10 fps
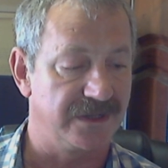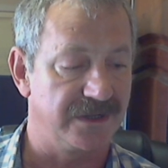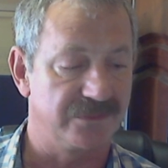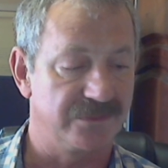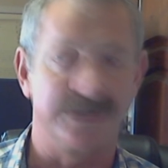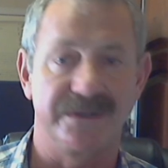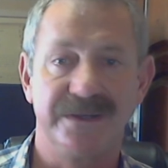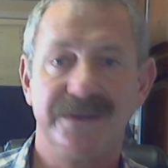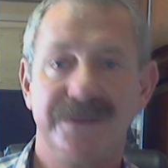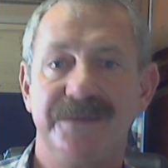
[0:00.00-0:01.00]
but
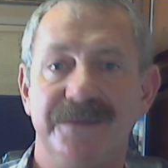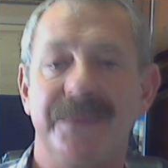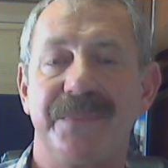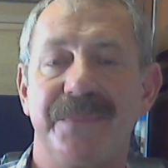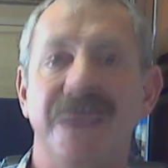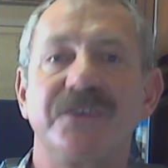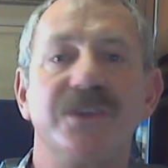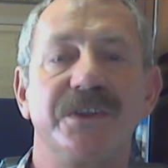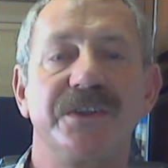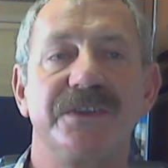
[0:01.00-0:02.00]
it's
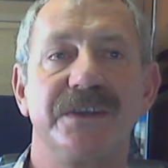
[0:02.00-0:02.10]
not.